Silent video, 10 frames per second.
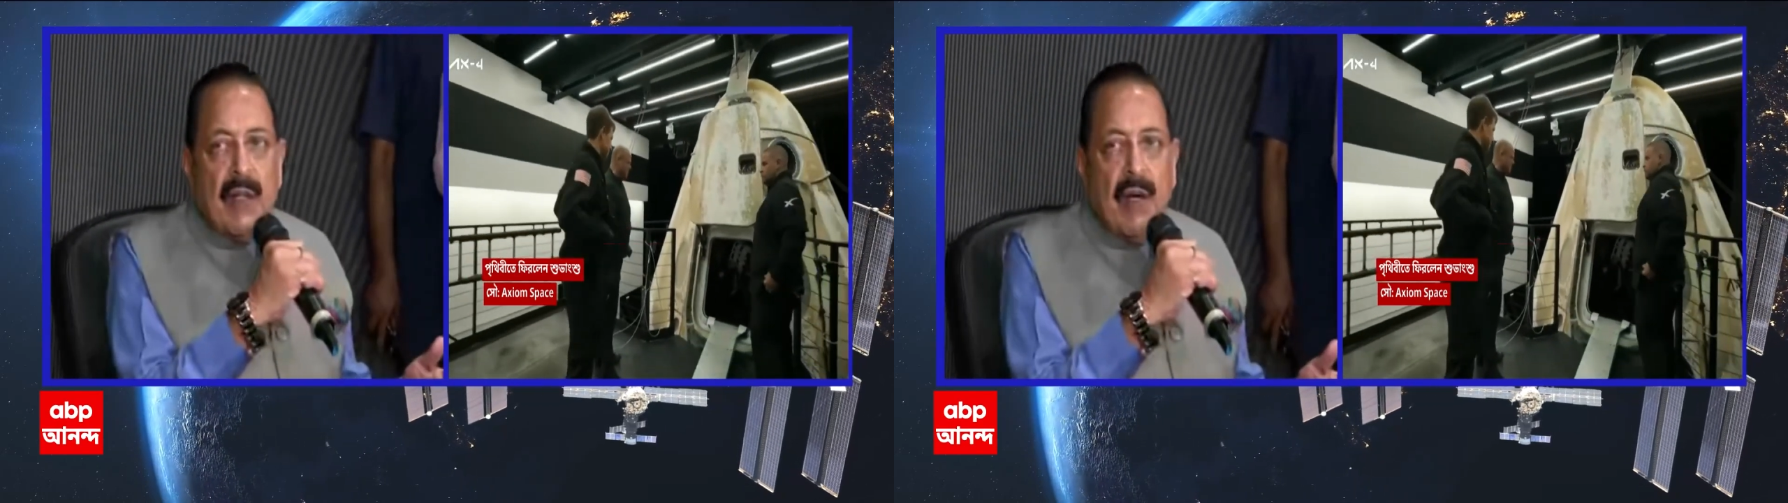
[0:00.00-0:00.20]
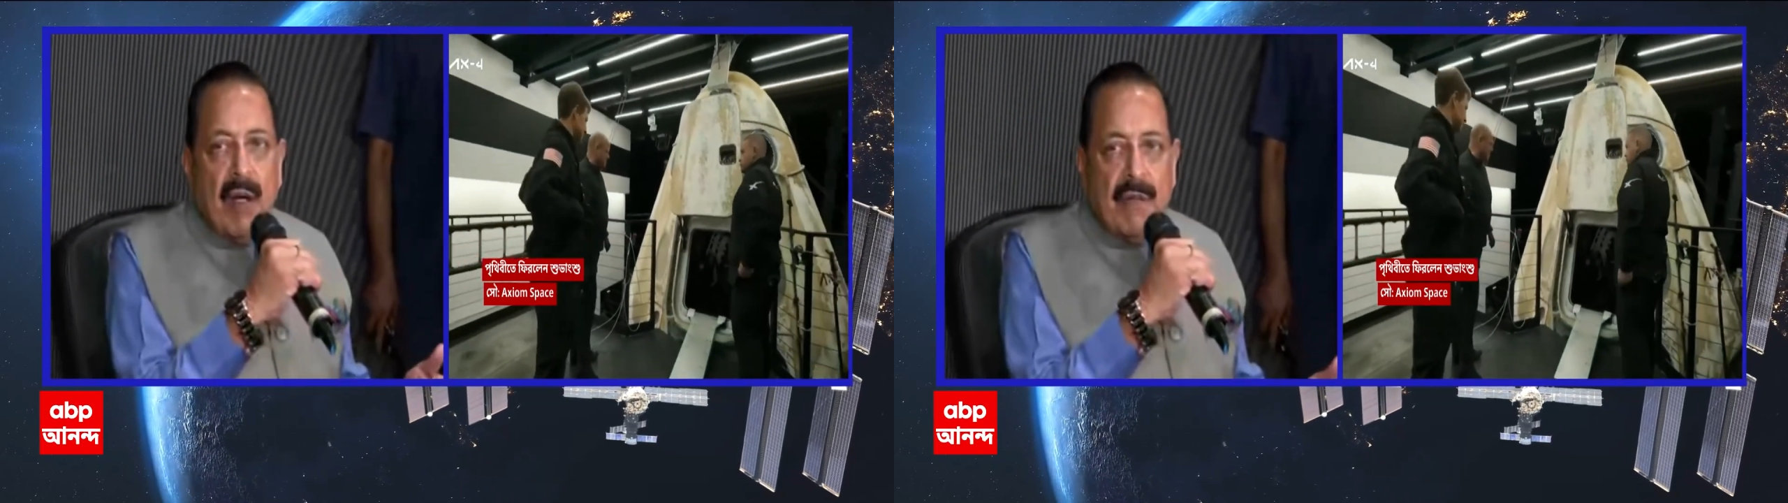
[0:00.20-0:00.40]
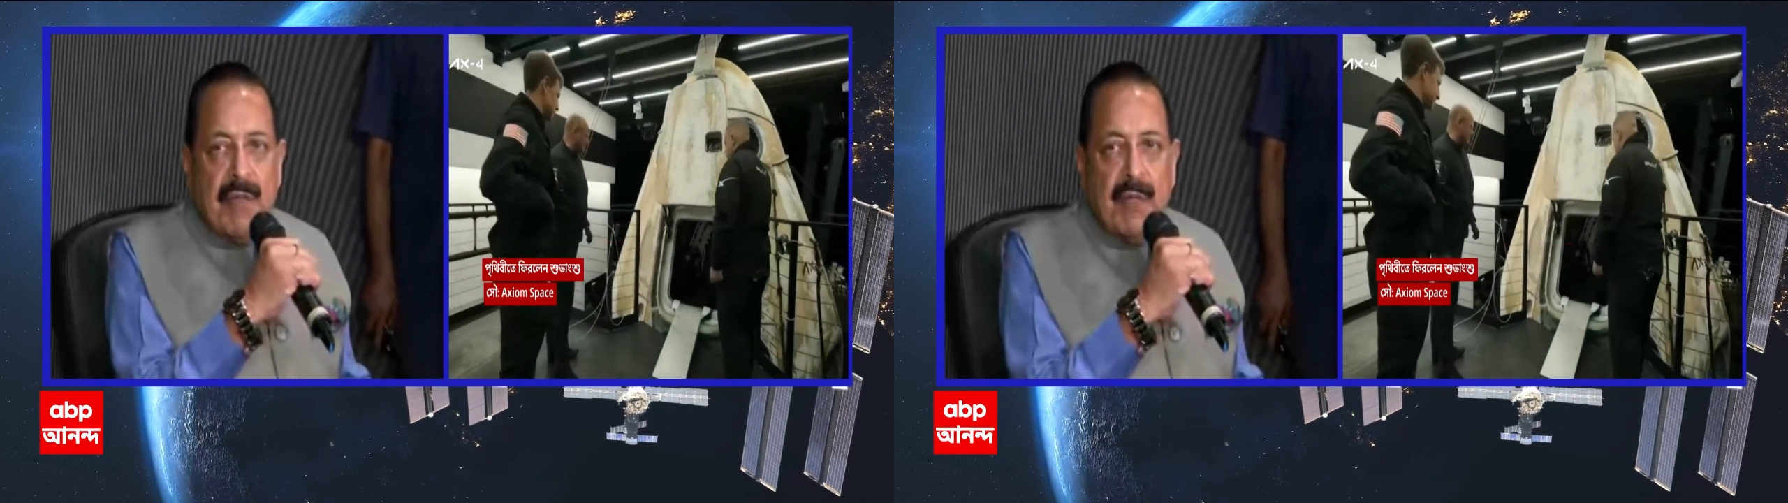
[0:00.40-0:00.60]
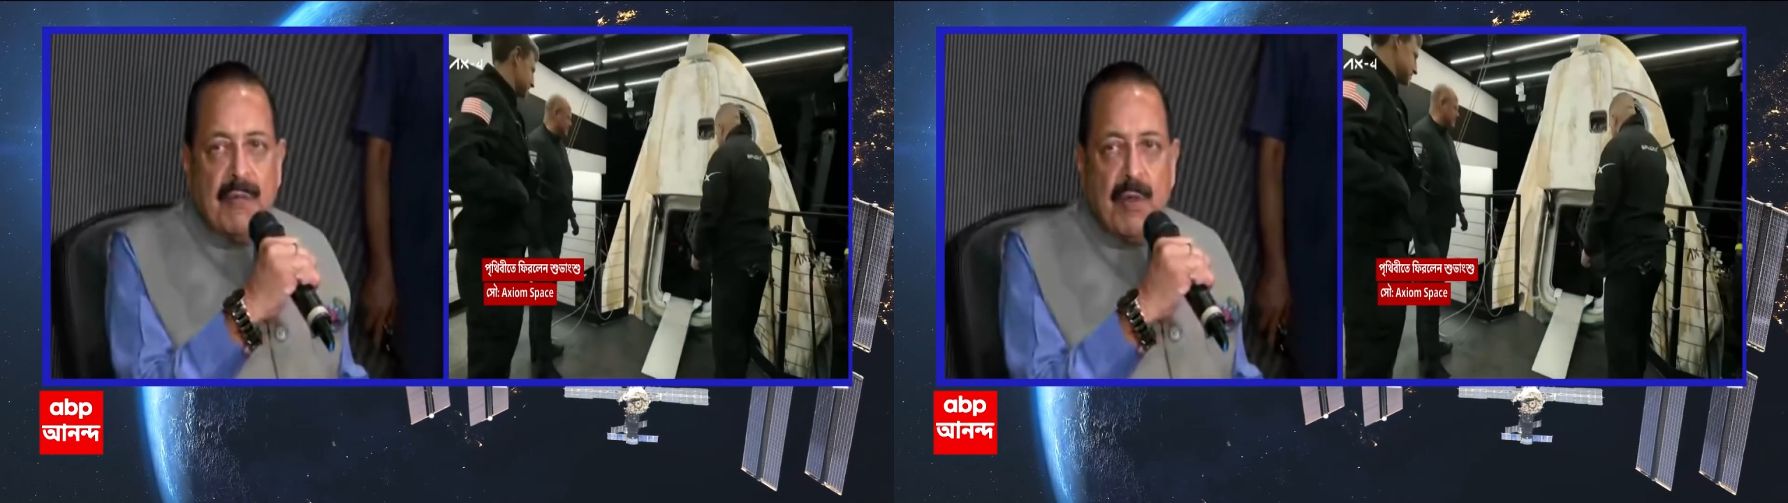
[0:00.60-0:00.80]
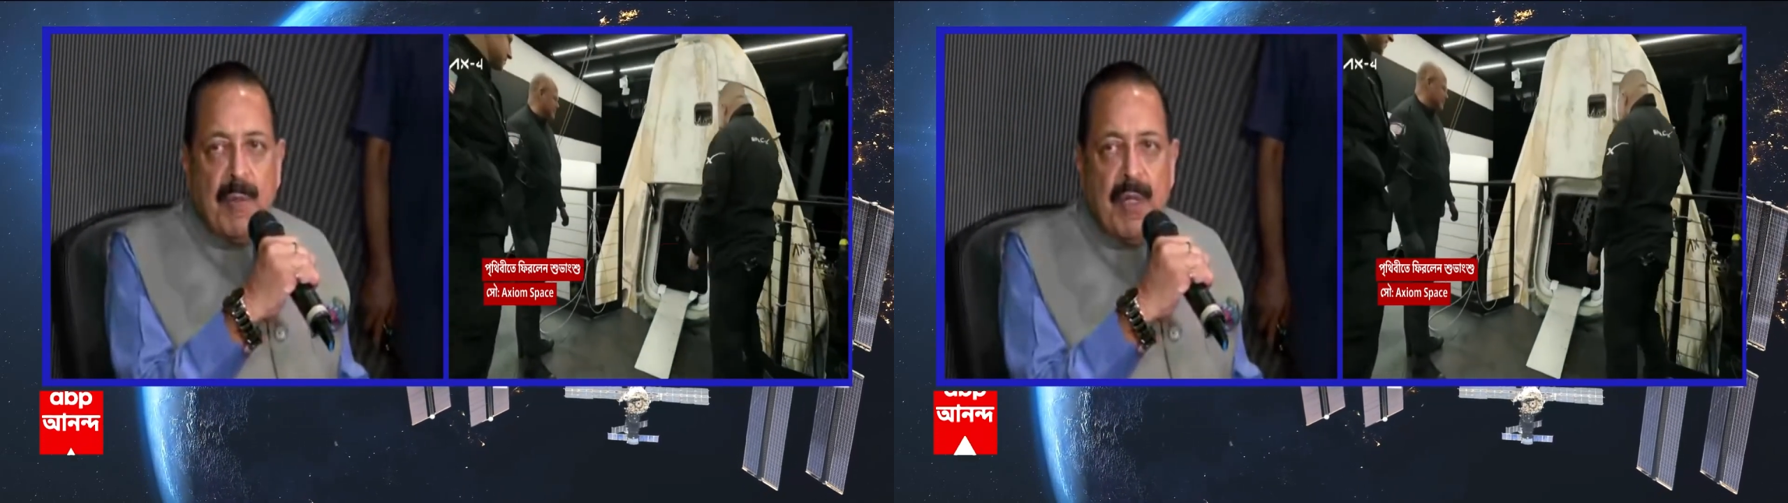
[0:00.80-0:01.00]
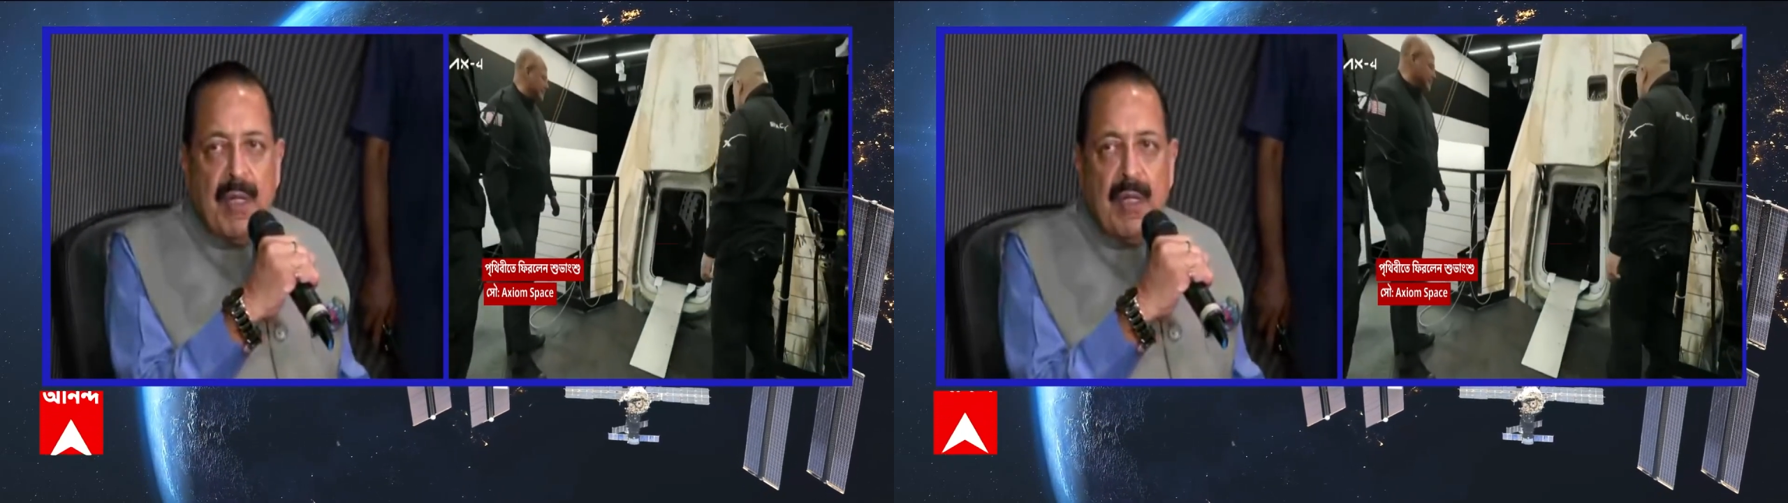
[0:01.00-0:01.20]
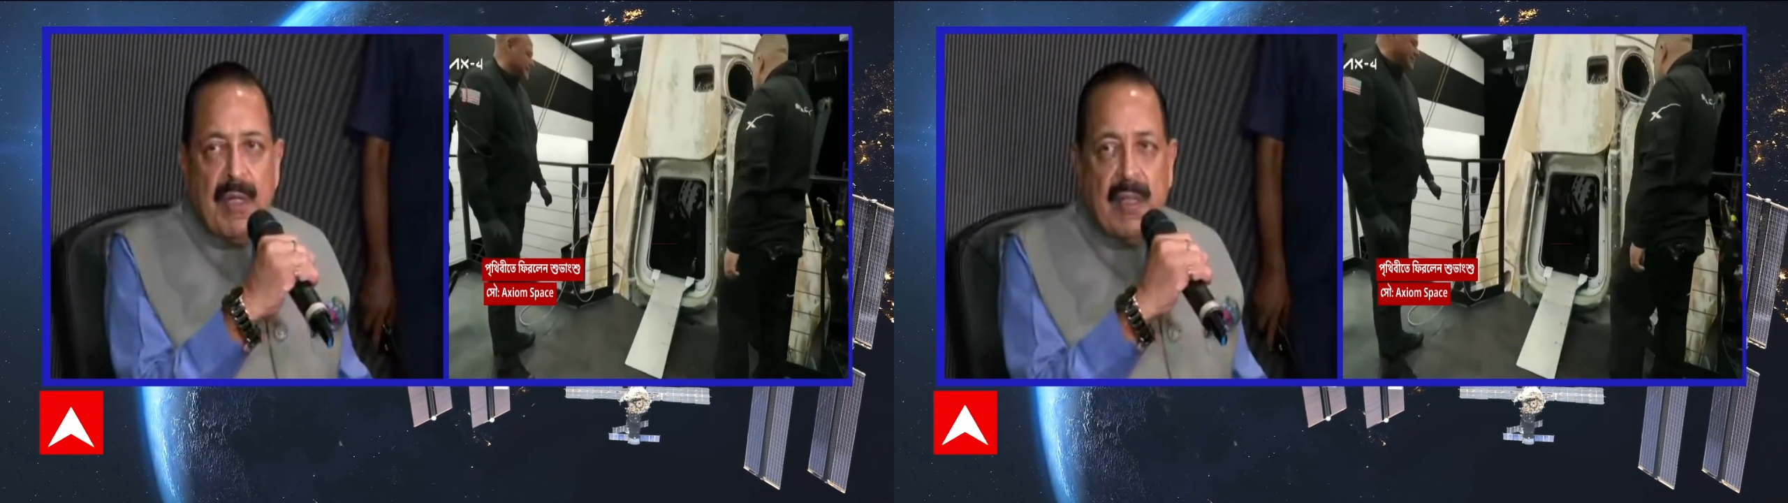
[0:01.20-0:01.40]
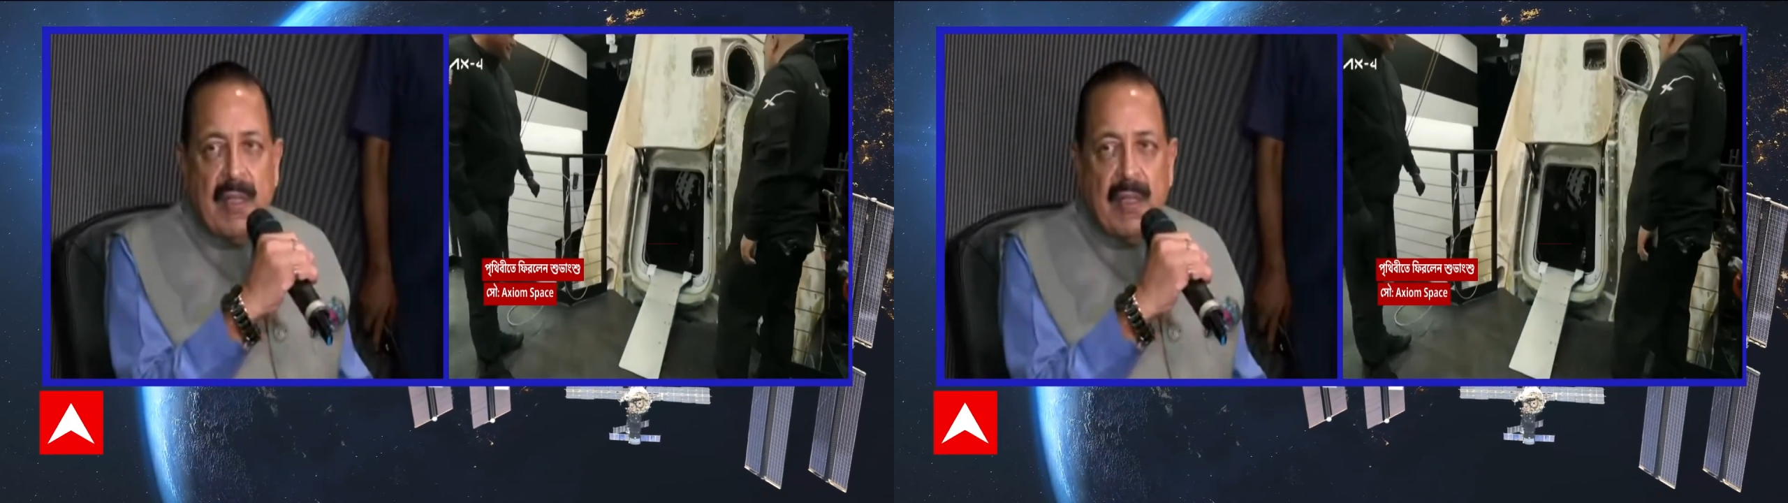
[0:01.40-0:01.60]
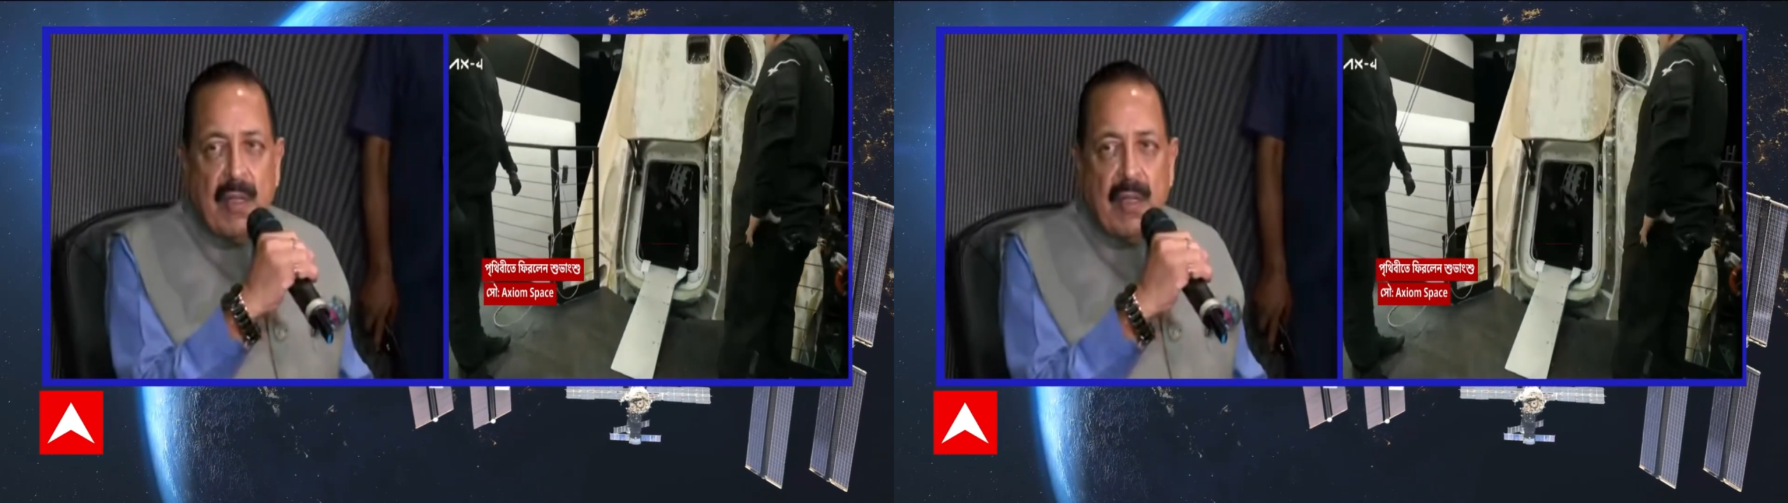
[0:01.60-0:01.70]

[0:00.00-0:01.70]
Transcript: All of them would be in the